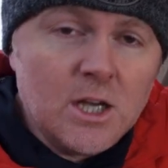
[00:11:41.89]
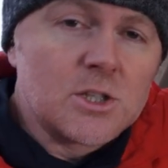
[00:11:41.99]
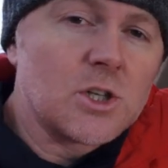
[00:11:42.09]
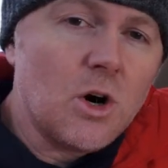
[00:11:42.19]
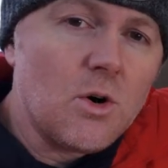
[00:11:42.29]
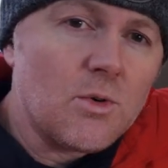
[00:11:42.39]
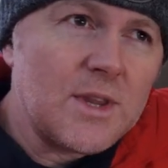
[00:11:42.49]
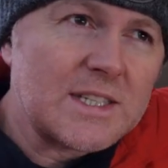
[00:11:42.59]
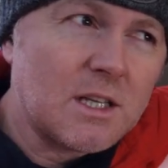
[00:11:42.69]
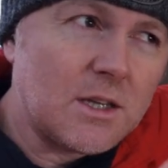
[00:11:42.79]
So
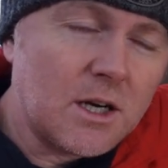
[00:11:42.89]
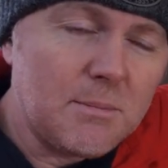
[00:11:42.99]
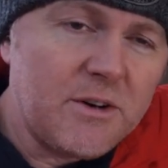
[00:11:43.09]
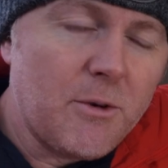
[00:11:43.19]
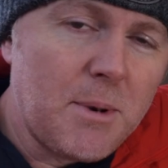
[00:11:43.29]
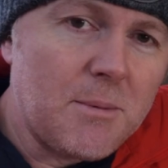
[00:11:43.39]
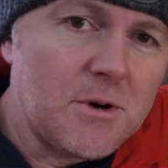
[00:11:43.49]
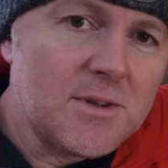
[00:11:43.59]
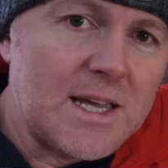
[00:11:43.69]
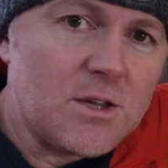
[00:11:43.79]
that's a little bit of a
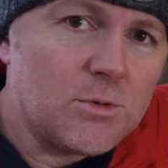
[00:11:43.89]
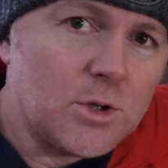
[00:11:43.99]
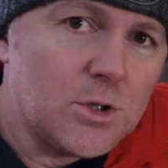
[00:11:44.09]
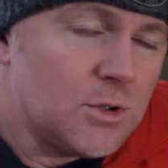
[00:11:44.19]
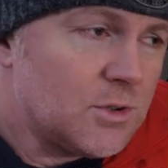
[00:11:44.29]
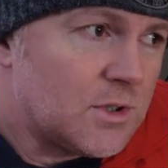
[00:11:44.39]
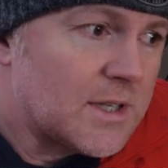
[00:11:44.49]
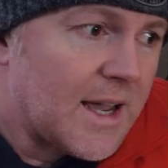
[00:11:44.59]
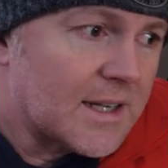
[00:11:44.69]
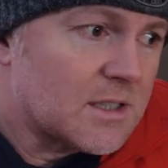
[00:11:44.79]
bummer that you lose
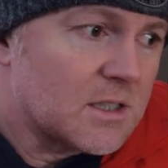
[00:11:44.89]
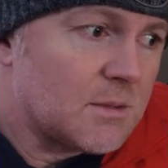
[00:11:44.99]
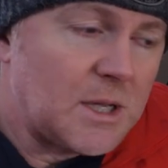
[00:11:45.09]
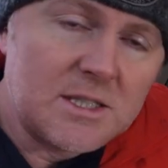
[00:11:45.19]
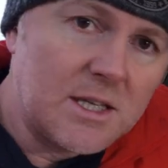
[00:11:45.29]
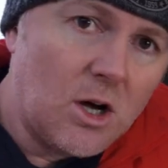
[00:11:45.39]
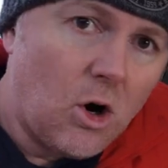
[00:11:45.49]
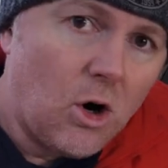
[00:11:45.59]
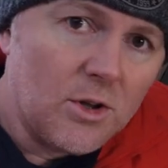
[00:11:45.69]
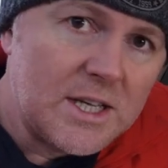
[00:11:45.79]
access to basically
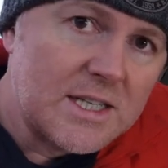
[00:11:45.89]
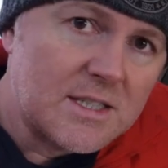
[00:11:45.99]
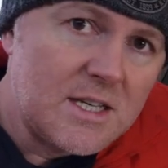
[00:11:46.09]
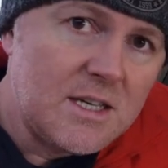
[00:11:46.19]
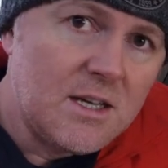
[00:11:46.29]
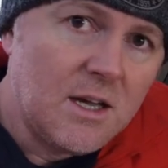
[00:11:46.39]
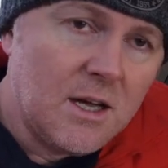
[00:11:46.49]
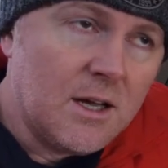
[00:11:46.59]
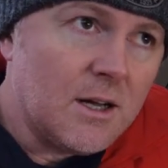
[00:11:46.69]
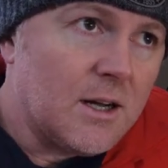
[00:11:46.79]
all the SD
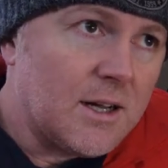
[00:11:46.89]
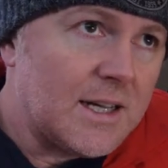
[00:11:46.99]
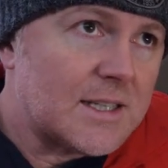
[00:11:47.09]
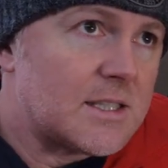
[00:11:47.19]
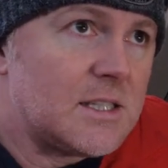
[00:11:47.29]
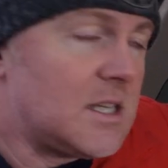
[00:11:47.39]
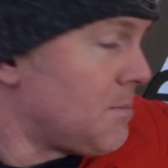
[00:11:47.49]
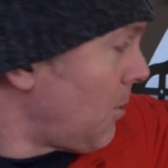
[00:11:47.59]
uh, SDC